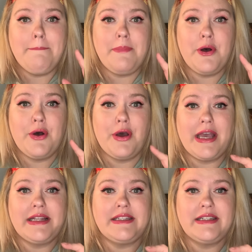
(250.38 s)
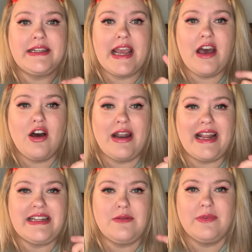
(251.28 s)
put down,
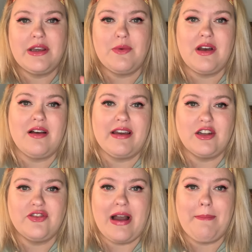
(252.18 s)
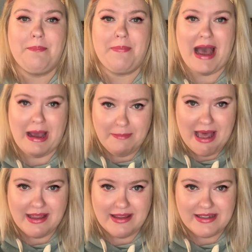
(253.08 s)
I didn't really want a Loungefly
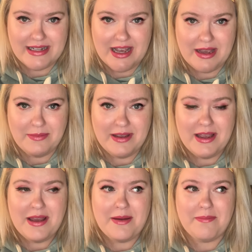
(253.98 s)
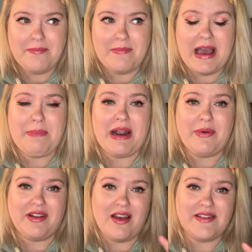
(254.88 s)
backpack this time, but I
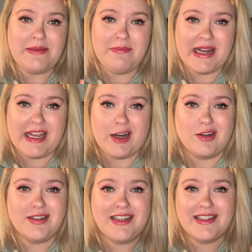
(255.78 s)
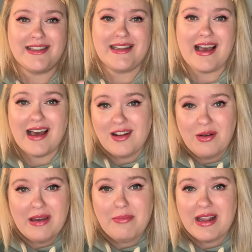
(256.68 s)
would love some mini ears because I don't
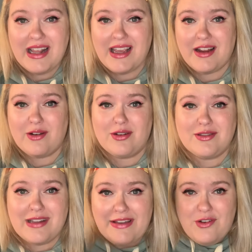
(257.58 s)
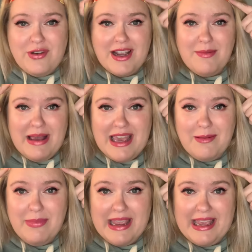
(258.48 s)
have mini ears. I've only got my
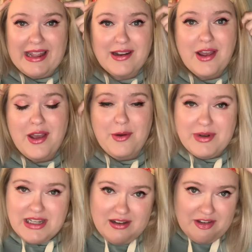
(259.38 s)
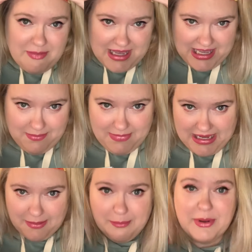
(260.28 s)
headband, which I love my
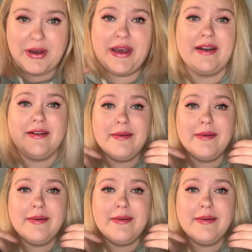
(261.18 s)
headband, but